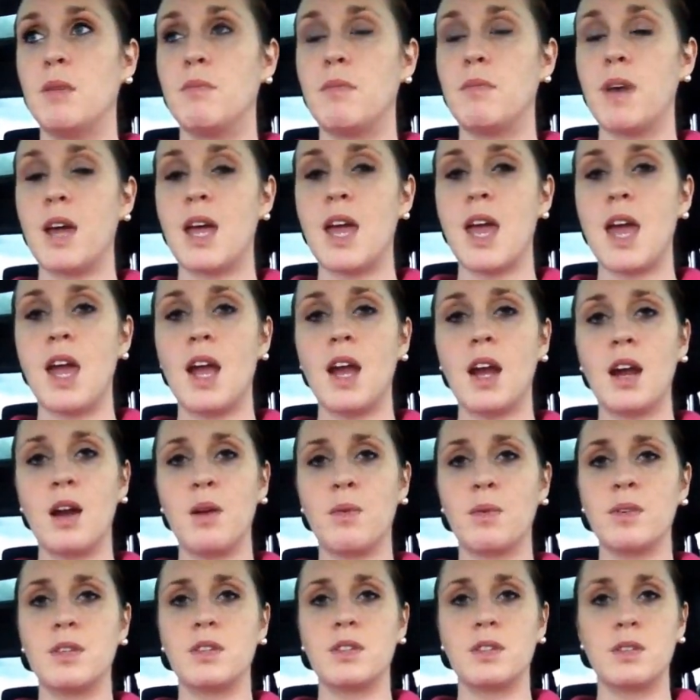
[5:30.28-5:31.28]
My
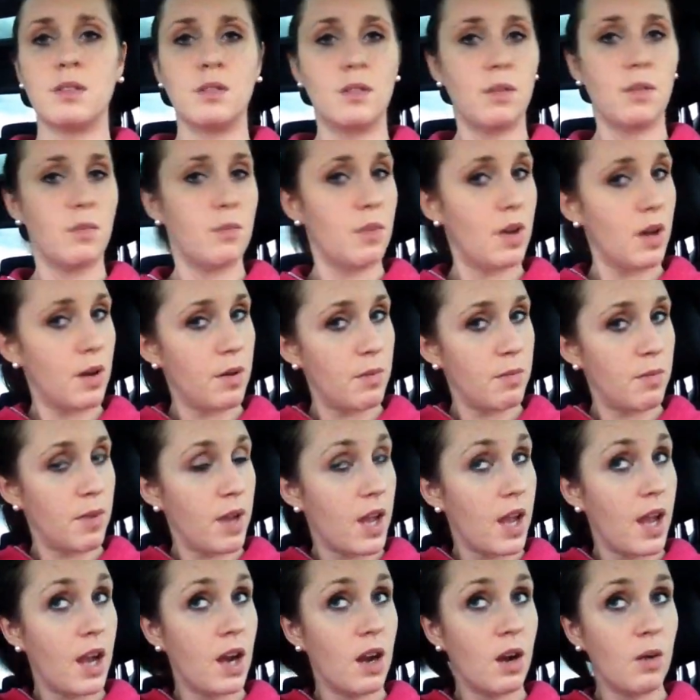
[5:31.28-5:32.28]
hair was
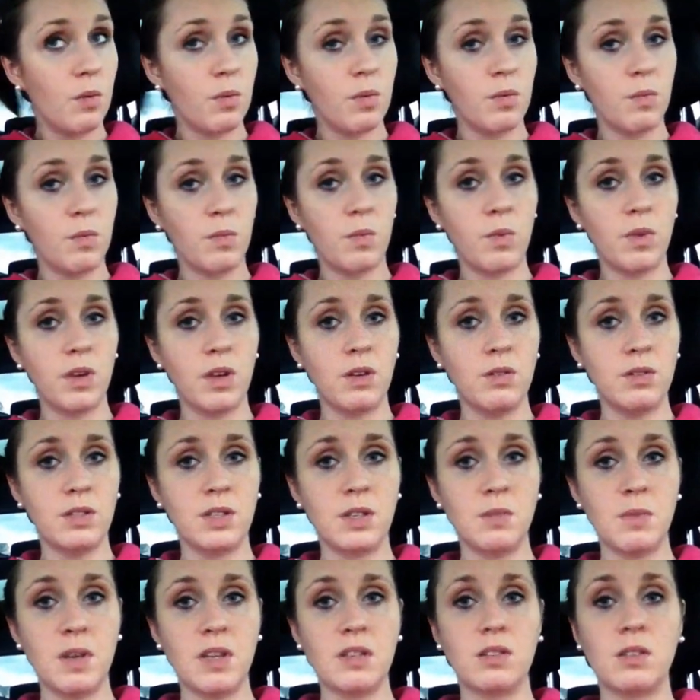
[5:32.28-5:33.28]
my hair
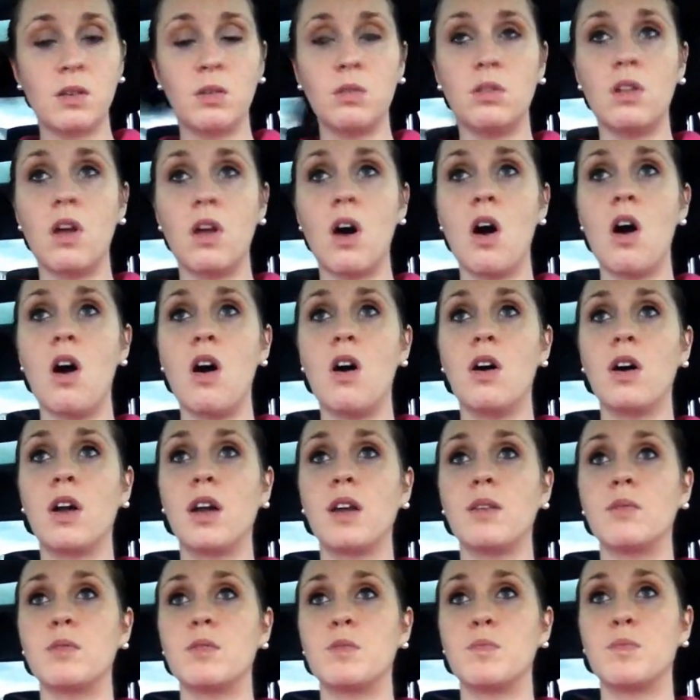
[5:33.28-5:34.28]
used to be so long
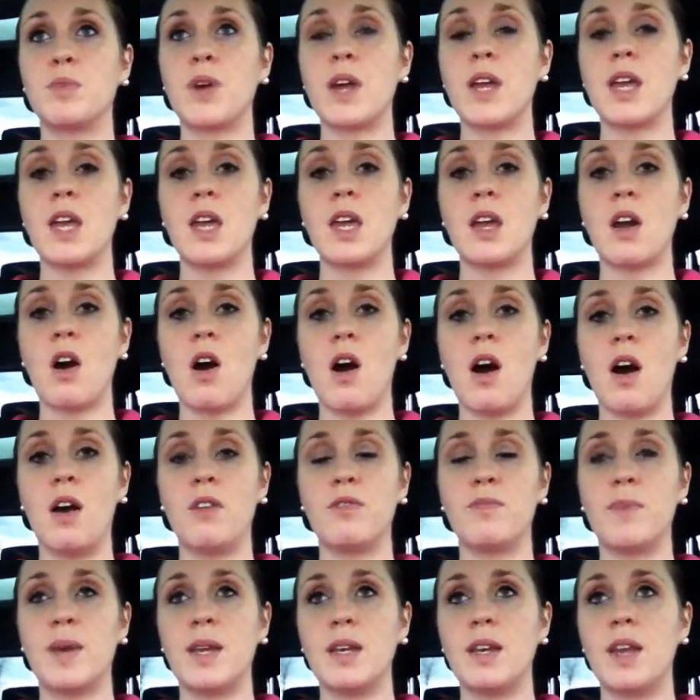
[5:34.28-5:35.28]
it was breaking
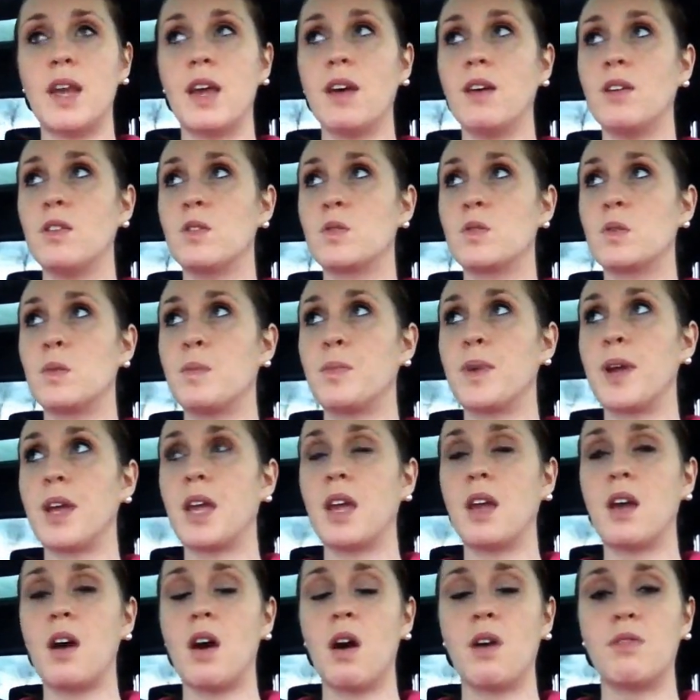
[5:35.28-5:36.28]
off my nails were
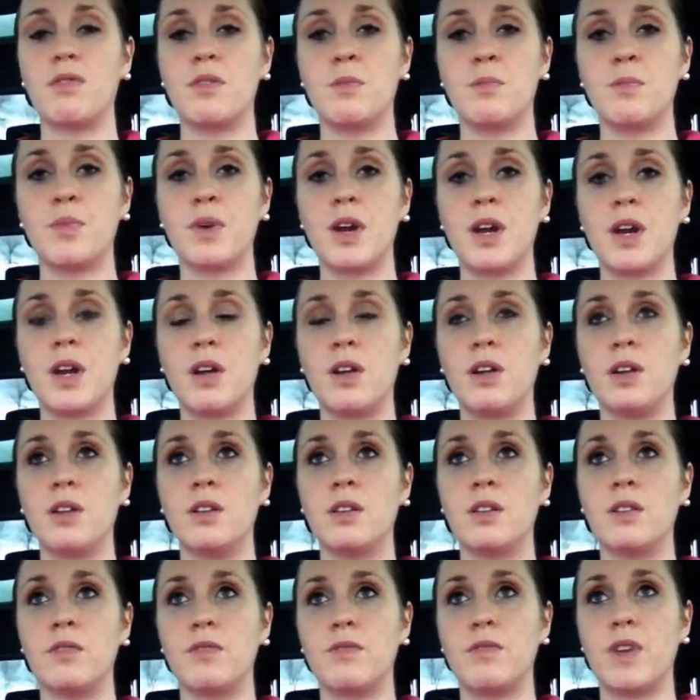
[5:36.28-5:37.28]
breaking off and
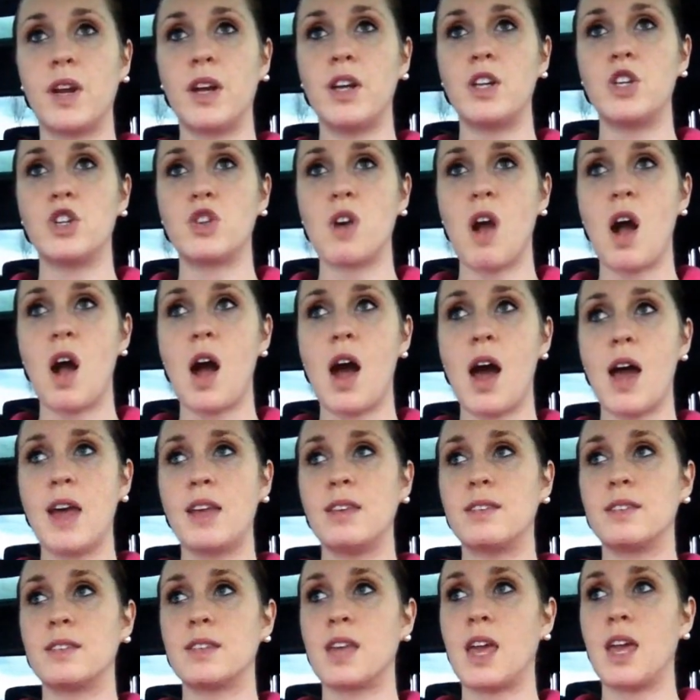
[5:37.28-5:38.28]
brittle very dry
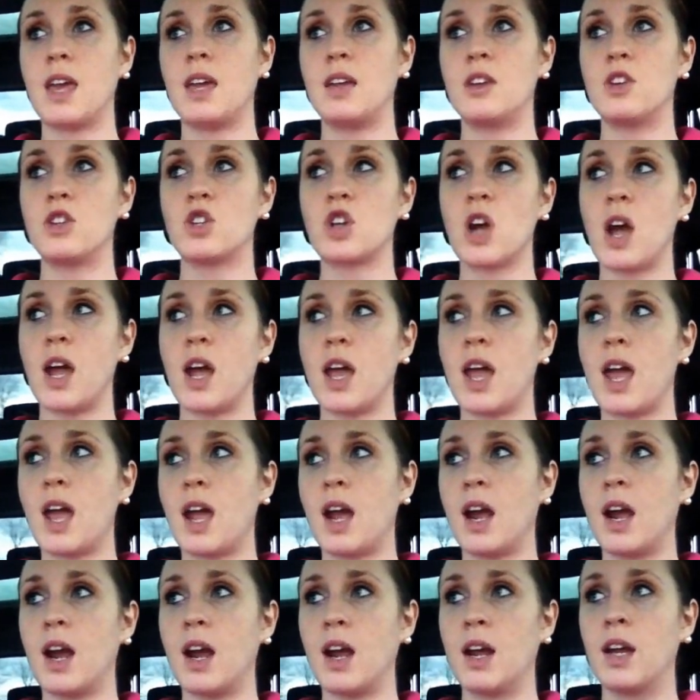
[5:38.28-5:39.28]
skin dry
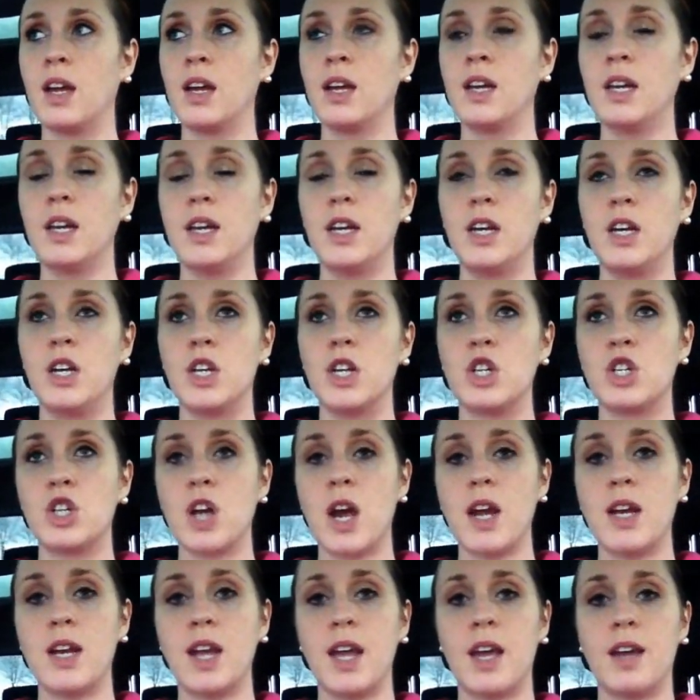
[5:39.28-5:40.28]
hair
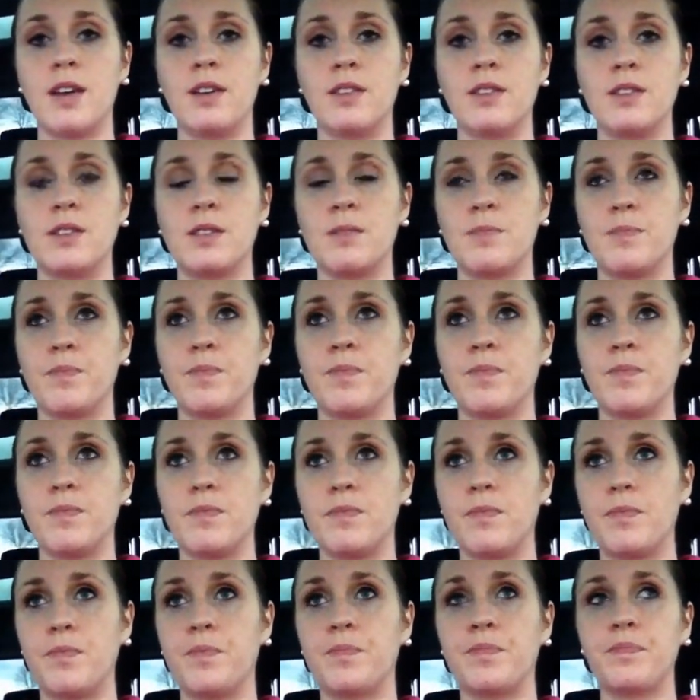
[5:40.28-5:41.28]
dry nails
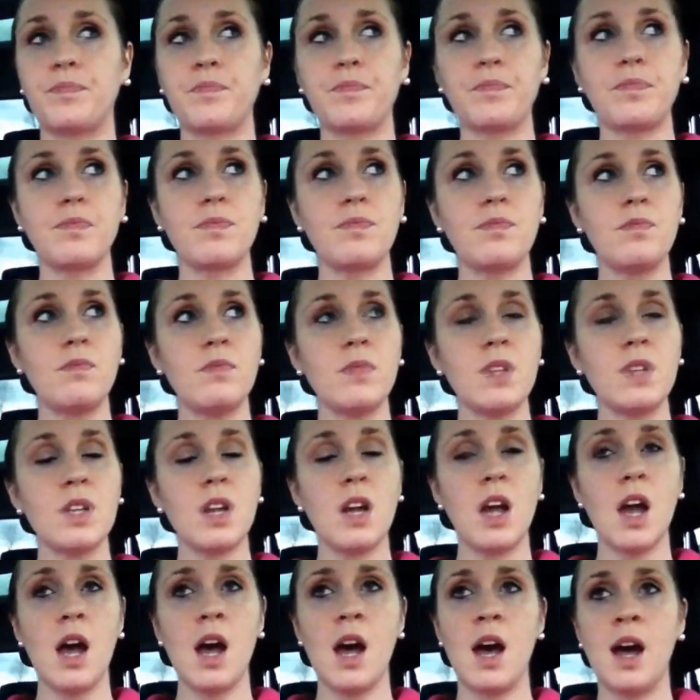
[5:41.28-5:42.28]

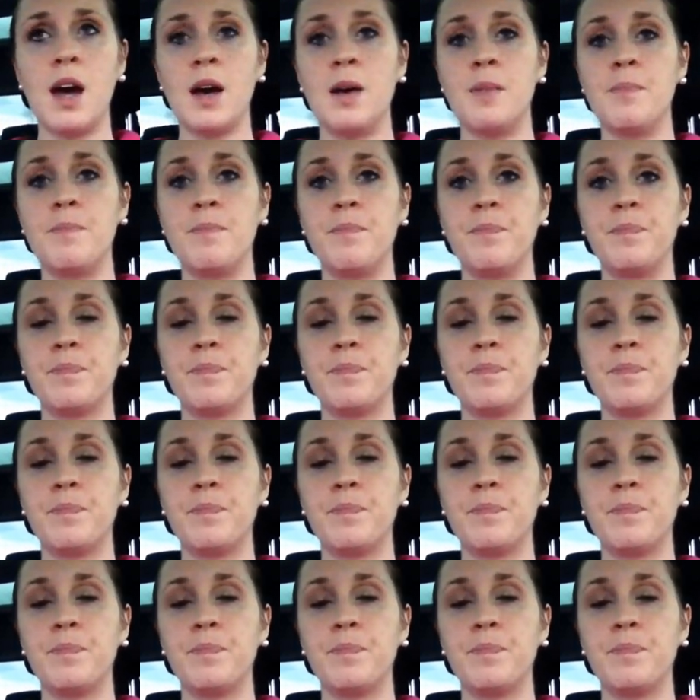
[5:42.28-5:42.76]
um,